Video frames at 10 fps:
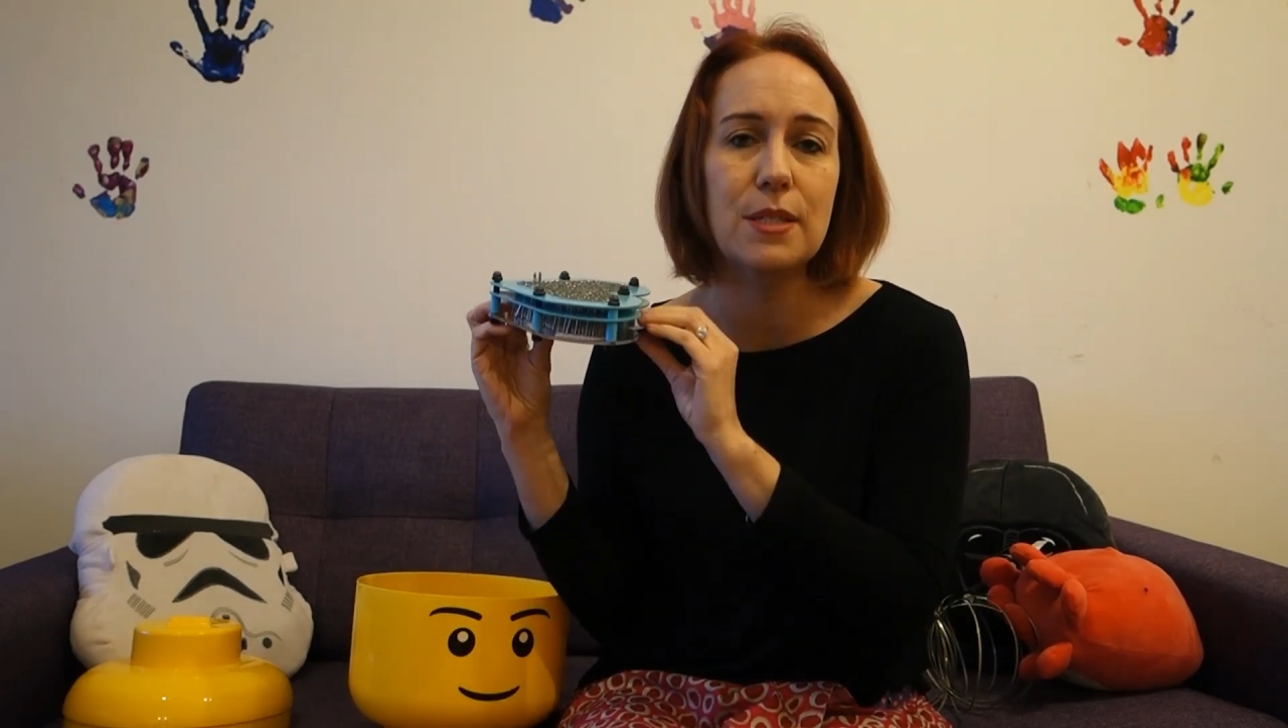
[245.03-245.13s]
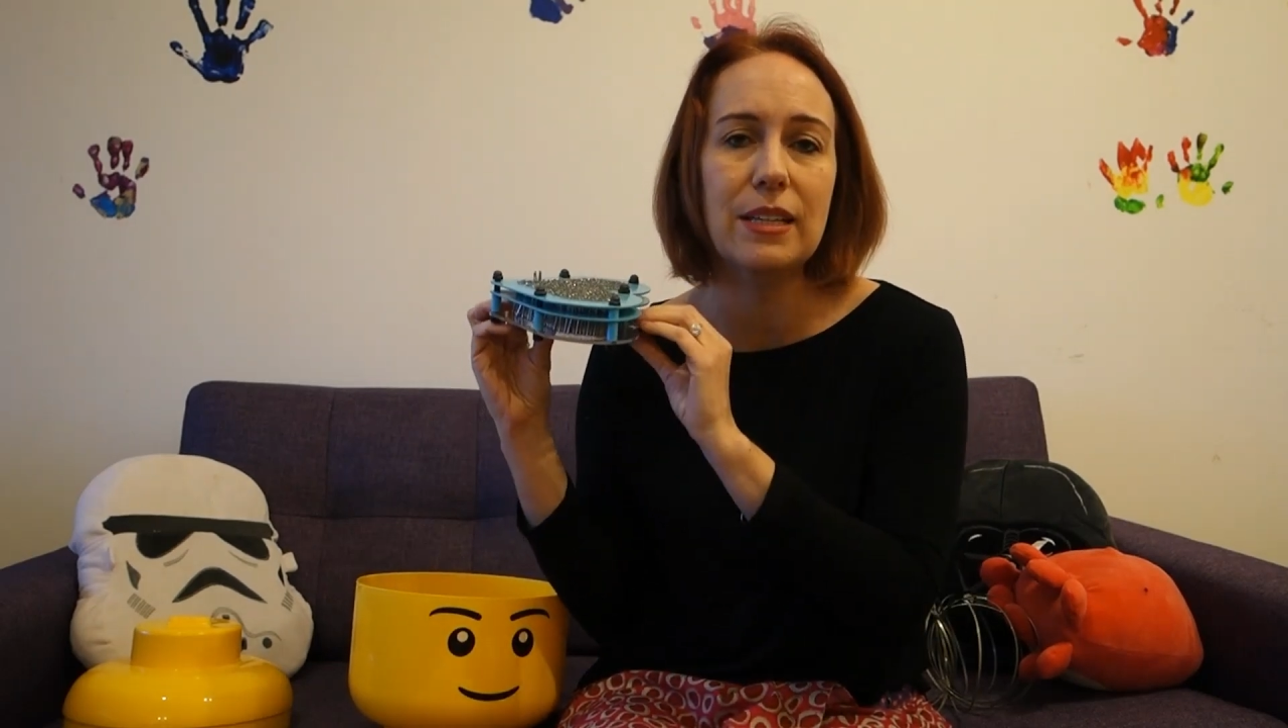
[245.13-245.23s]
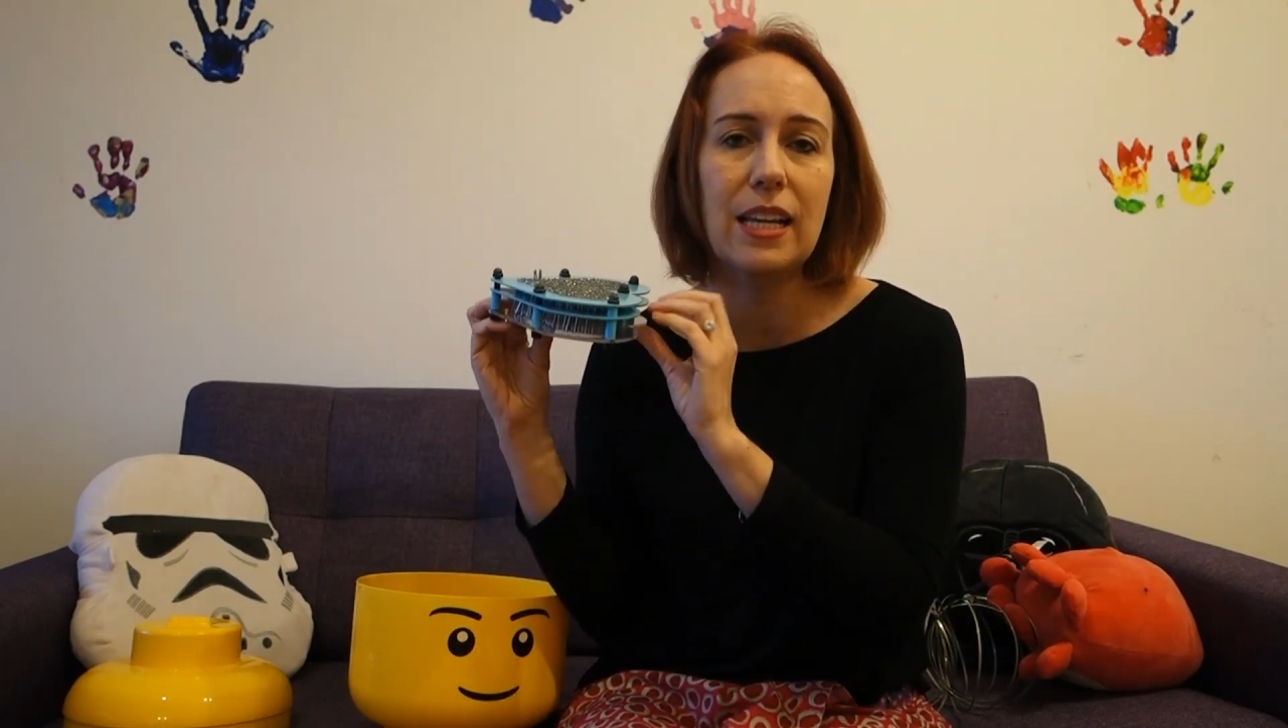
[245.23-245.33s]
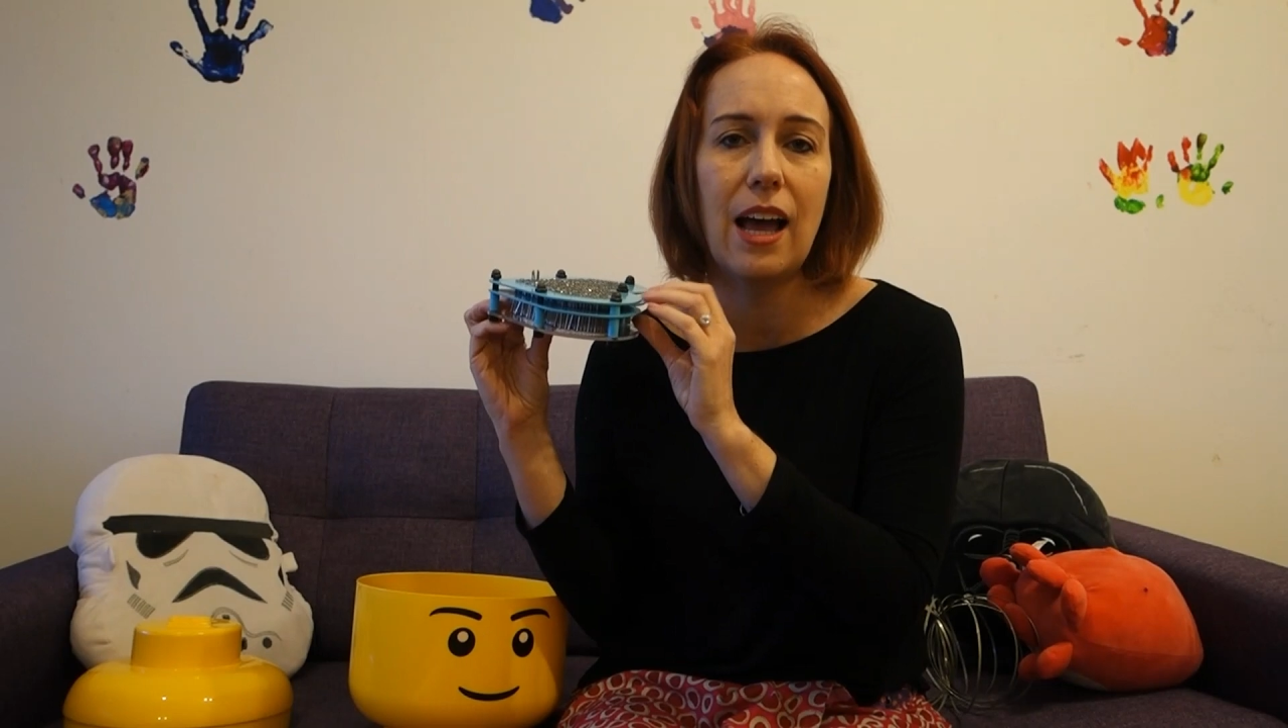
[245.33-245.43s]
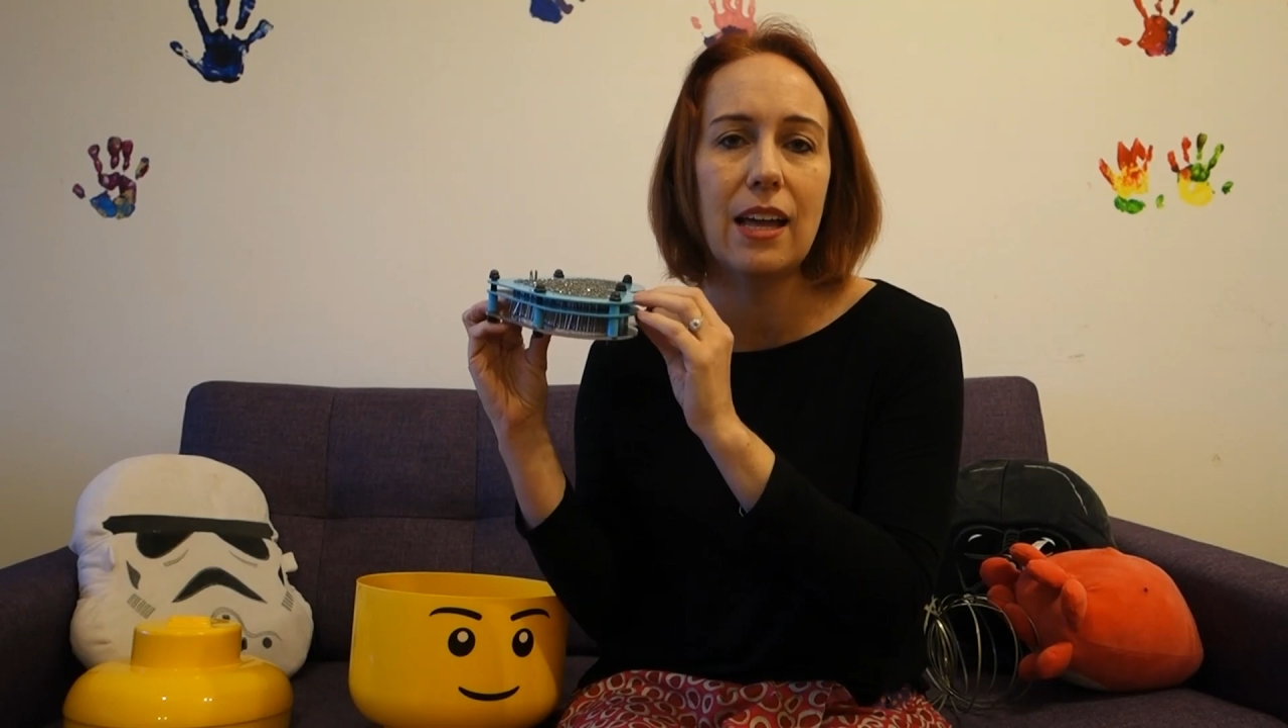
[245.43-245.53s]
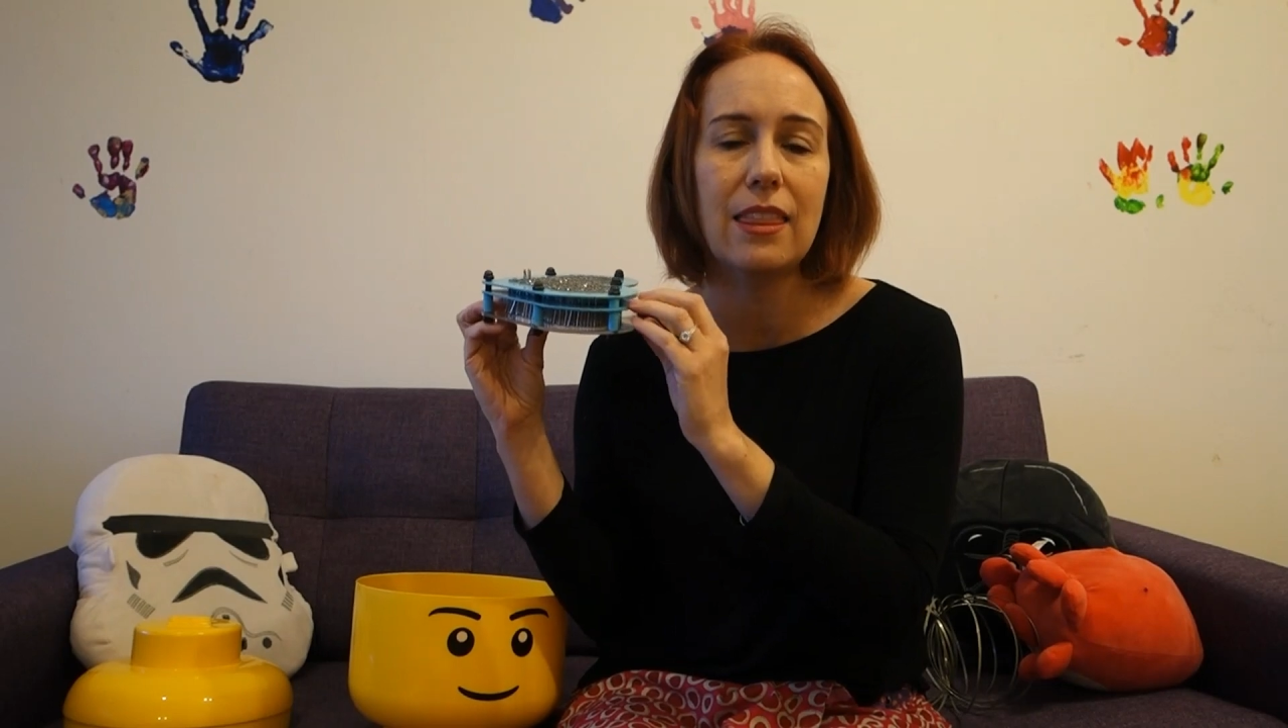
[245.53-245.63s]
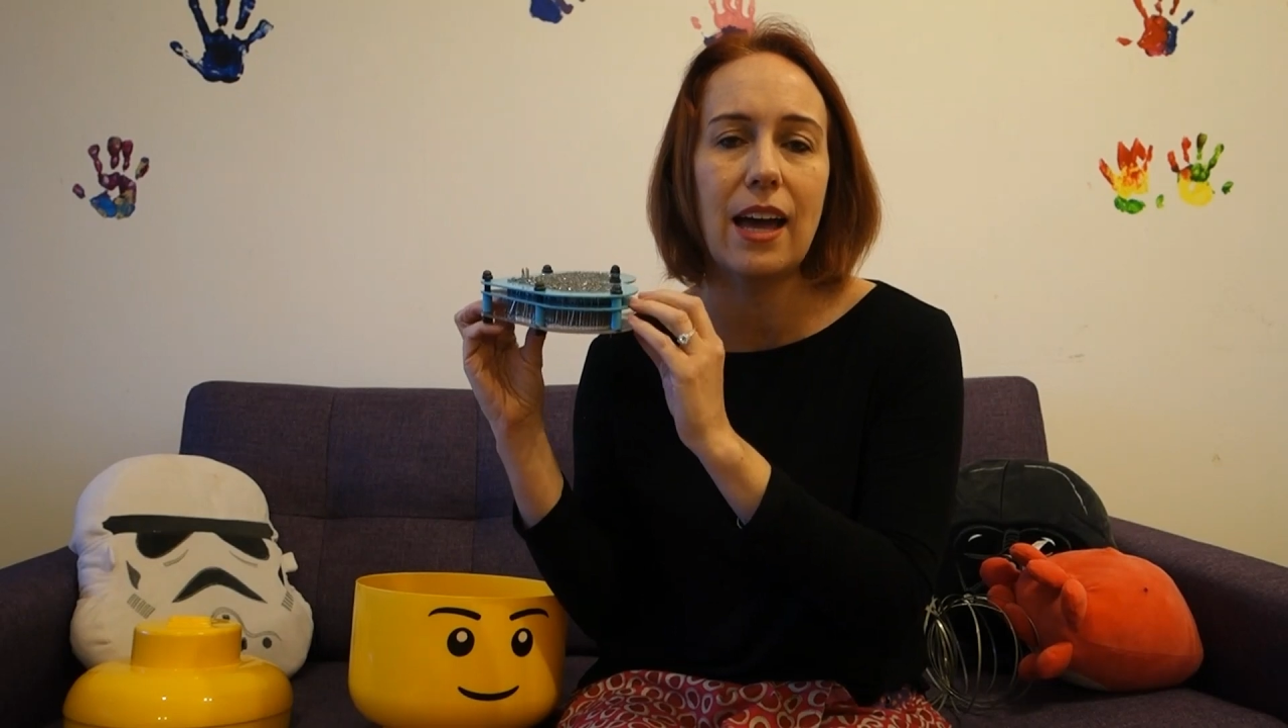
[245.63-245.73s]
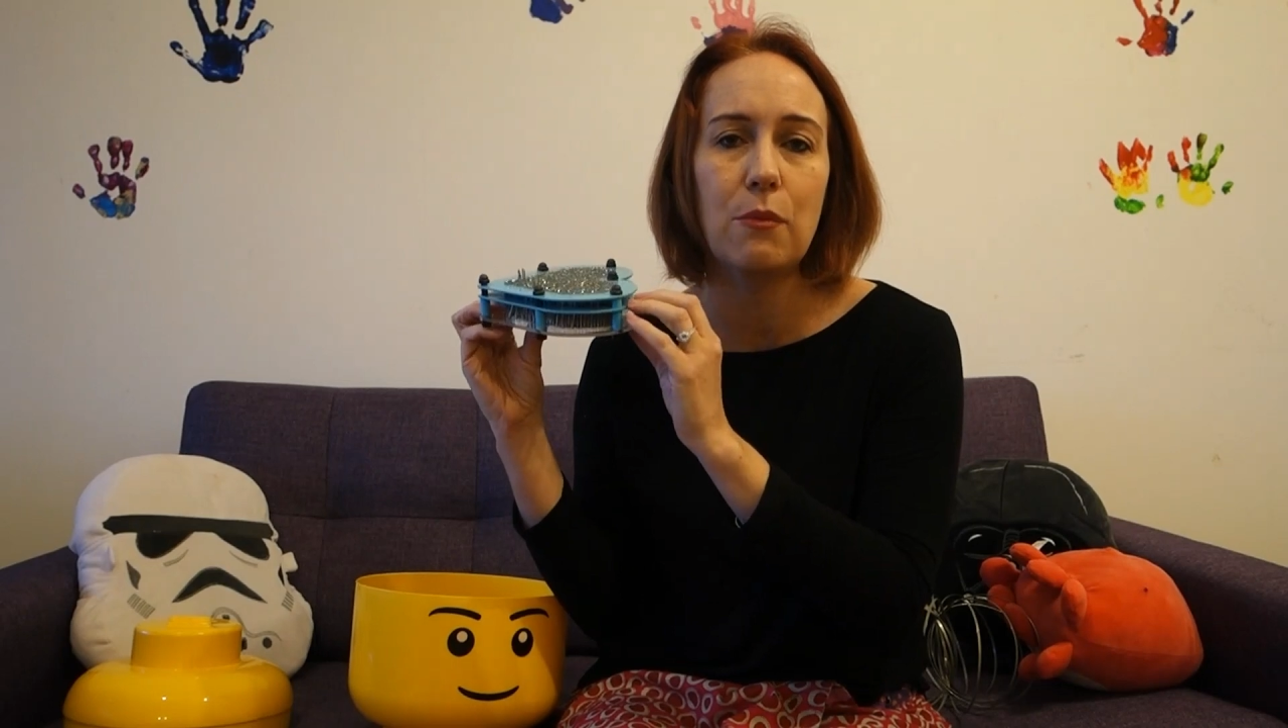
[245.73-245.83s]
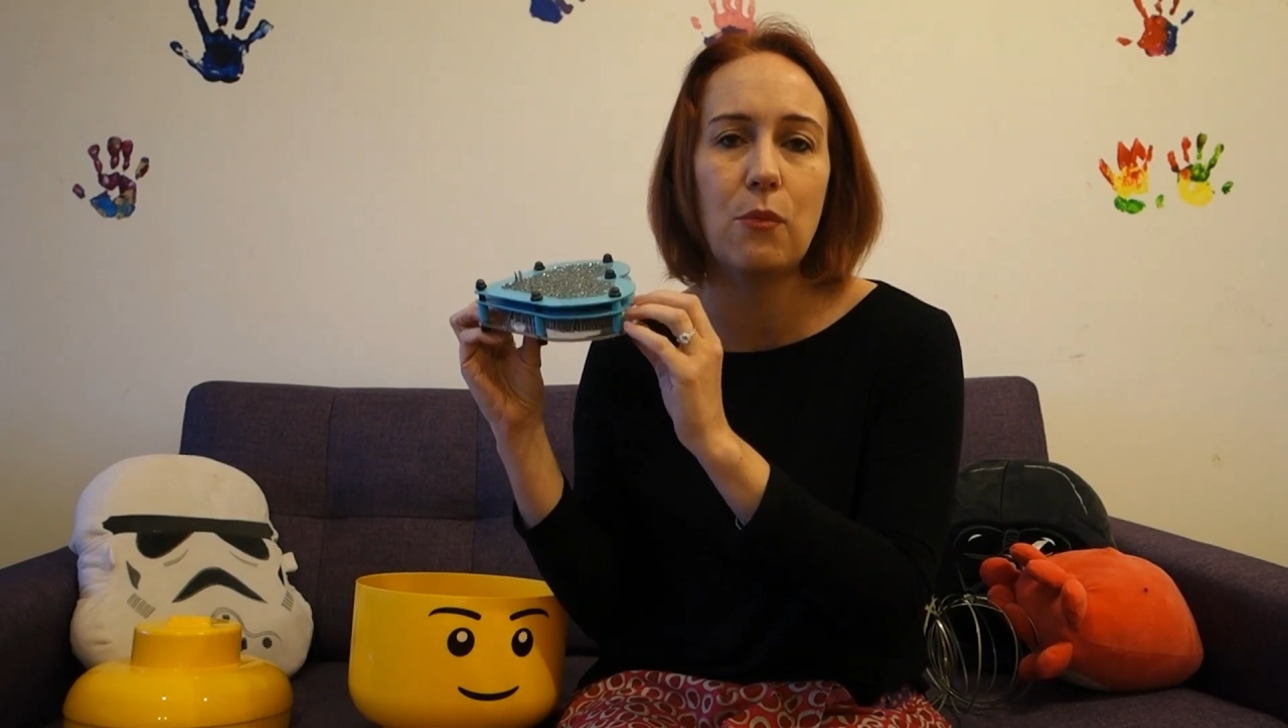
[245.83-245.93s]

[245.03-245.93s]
really like that